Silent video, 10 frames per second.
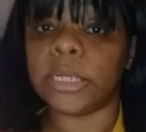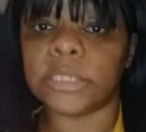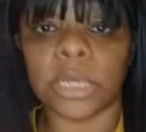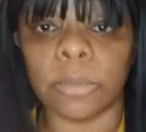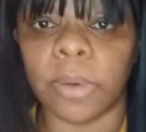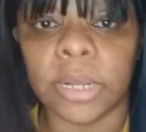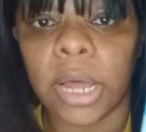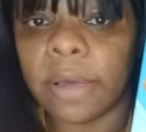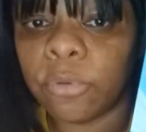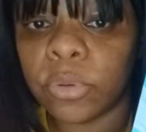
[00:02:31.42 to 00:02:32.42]
say. Better not
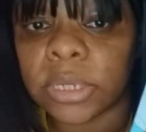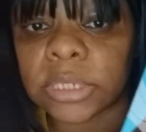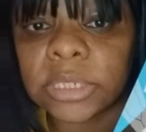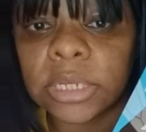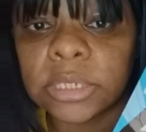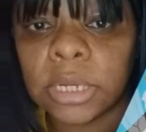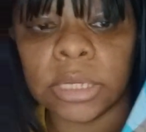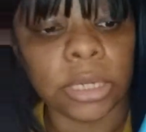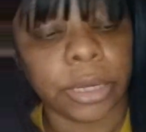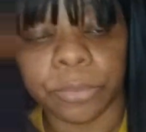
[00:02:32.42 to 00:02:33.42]
have no nuts. It says honey
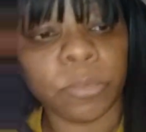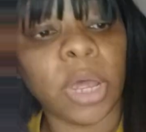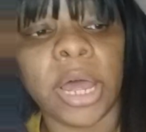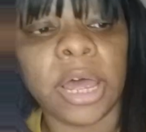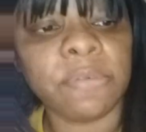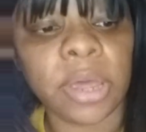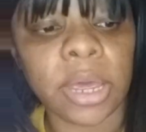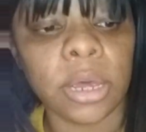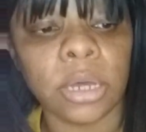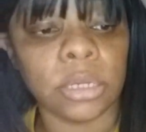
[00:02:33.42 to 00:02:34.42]
nut. I haven't
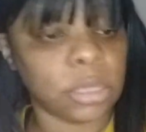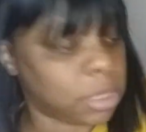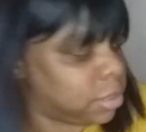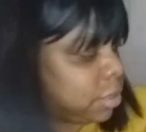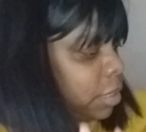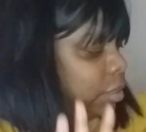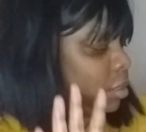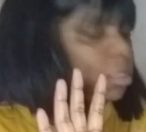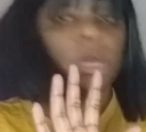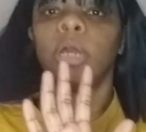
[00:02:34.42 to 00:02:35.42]
had honey nuts since,